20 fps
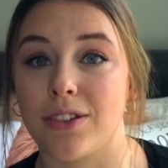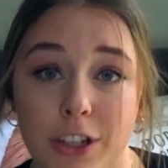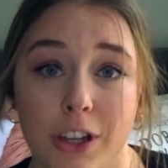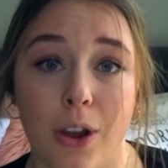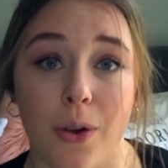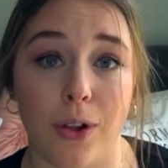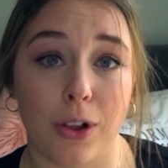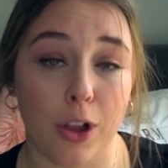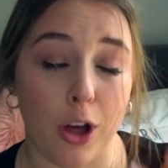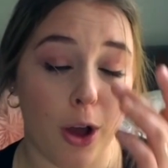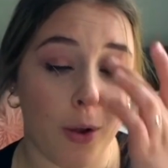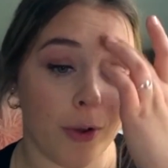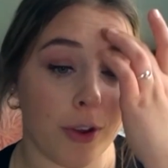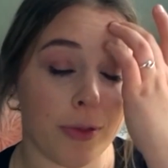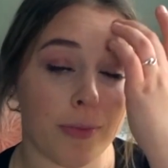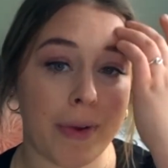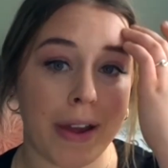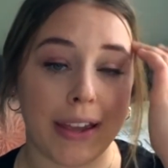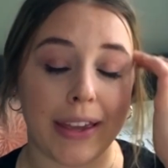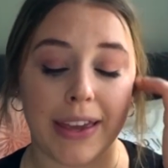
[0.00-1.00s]
To go along
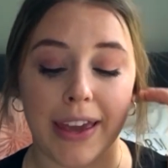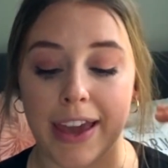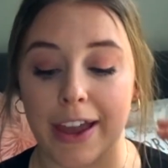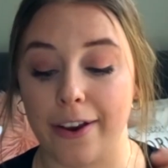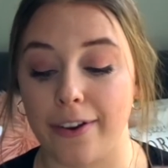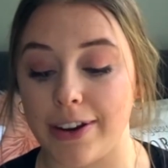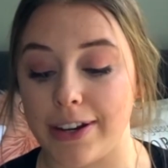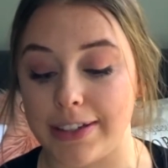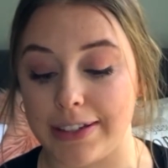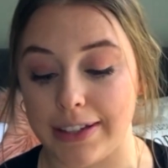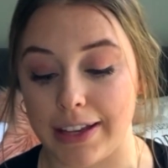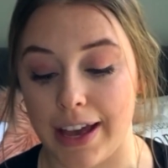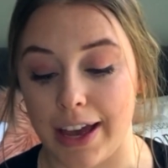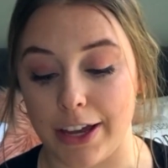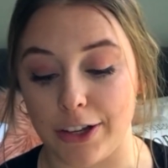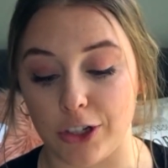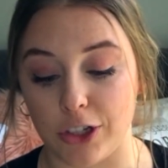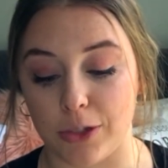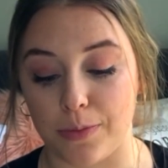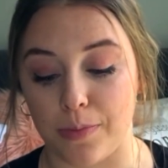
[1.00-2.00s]
with my carrots,
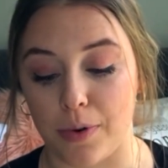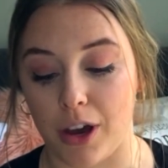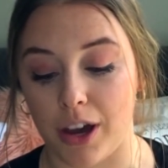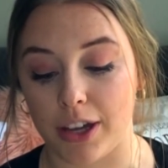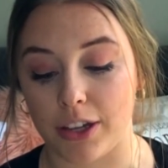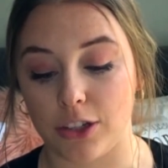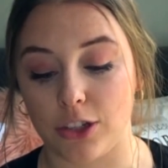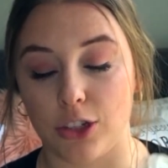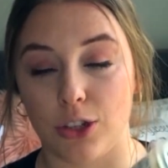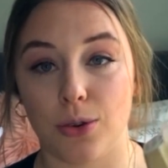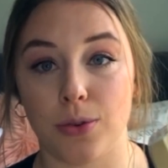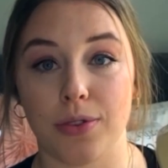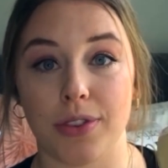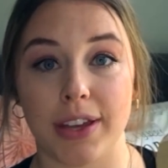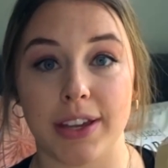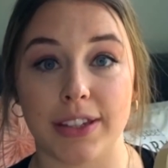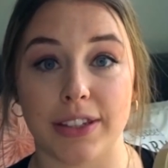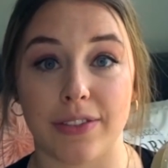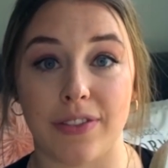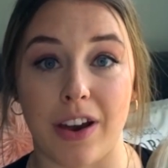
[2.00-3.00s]
I just bought 2
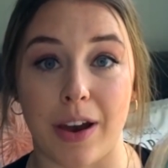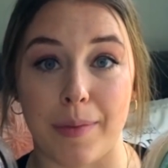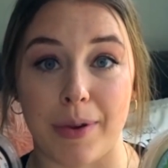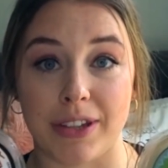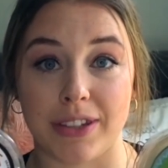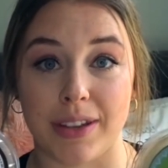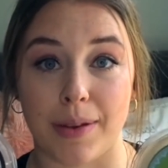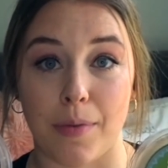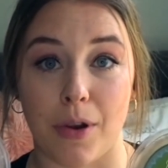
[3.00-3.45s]
things of hummus.